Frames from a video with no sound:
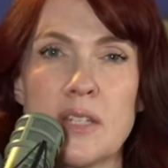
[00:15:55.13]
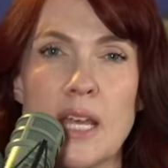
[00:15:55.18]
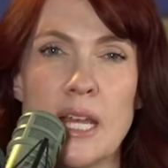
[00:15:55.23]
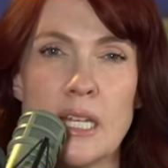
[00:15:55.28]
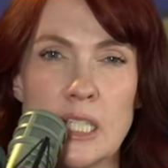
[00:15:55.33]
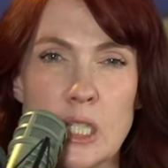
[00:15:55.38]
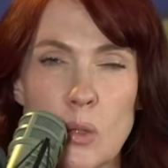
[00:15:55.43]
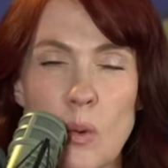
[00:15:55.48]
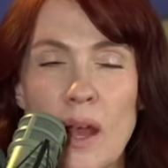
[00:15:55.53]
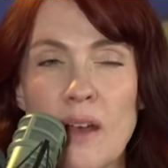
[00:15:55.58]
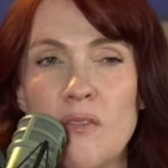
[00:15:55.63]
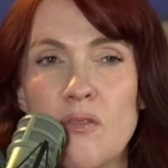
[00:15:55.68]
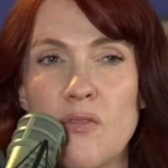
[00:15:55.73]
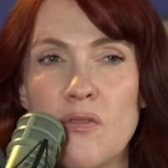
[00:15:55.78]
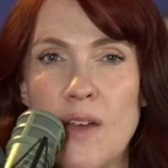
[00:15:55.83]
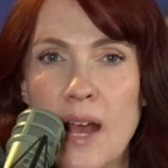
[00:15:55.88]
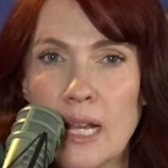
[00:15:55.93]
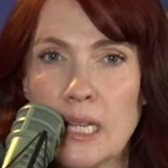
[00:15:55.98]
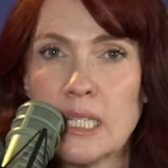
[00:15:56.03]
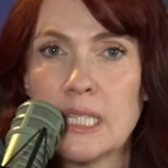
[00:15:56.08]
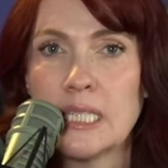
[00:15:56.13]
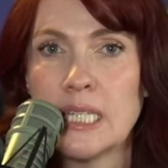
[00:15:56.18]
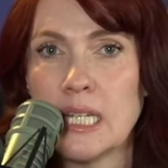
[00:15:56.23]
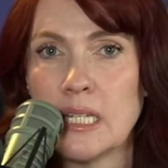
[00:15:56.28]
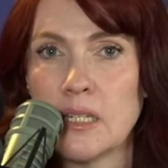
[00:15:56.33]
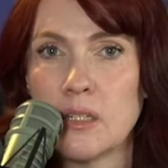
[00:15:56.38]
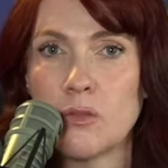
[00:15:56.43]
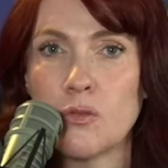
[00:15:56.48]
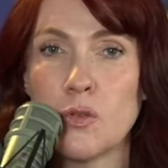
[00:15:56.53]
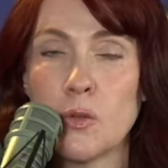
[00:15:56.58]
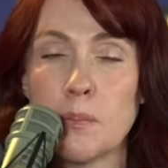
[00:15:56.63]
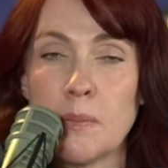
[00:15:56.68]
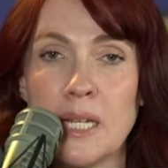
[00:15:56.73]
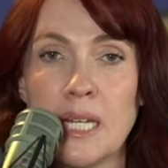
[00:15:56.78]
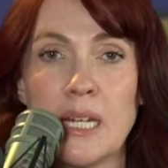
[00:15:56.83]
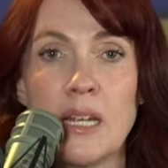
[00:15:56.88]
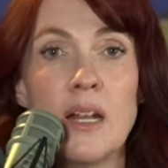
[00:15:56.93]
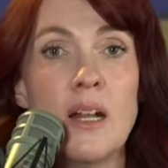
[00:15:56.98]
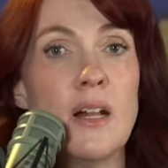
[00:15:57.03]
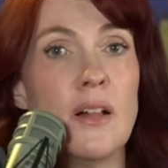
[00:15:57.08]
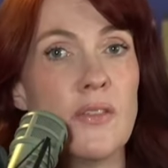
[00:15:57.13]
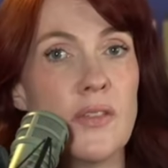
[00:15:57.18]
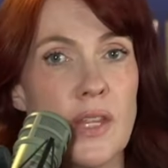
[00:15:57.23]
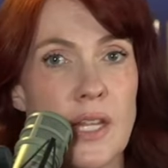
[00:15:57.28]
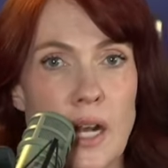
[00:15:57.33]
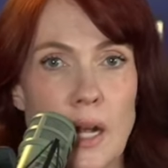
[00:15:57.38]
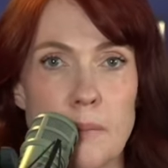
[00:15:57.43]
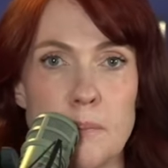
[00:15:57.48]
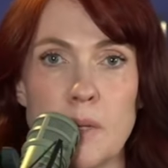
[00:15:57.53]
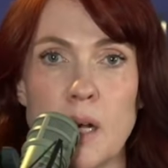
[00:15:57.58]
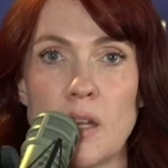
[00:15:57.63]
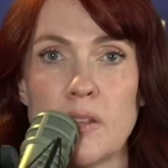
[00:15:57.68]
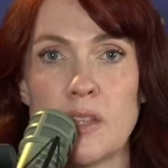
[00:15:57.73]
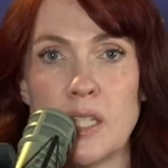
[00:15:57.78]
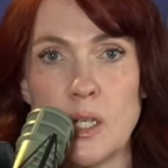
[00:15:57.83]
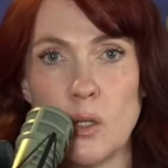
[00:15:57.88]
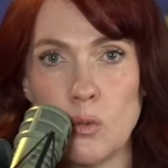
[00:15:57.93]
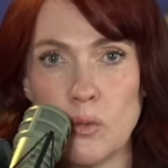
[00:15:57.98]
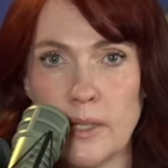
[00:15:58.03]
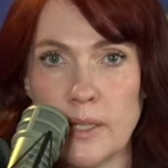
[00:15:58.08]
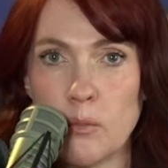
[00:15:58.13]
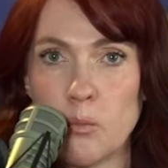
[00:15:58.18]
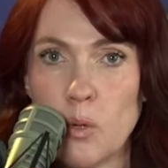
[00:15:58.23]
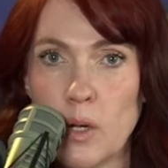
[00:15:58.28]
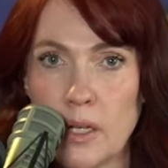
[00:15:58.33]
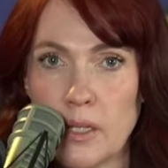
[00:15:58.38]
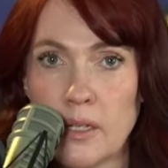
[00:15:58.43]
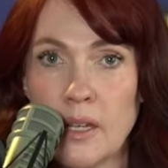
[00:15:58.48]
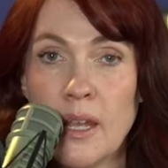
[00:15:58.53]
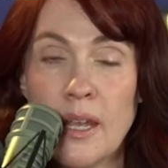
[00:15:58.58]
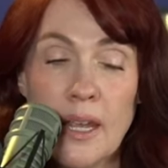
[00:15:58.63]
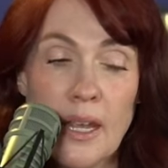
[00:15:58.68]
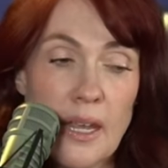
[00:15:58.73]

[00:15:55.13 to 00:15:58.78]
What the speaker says: And you have validated for me that I'm not the only one.